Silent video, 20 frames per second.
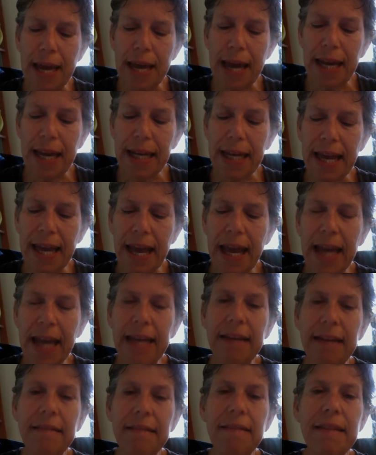And
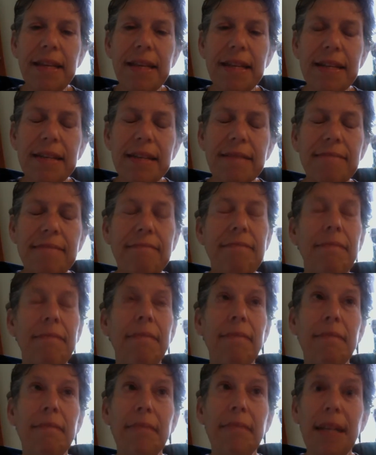again, this
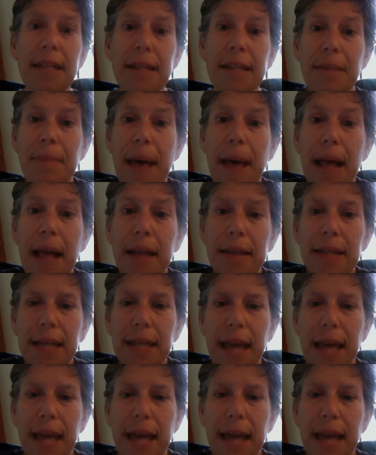is a balancing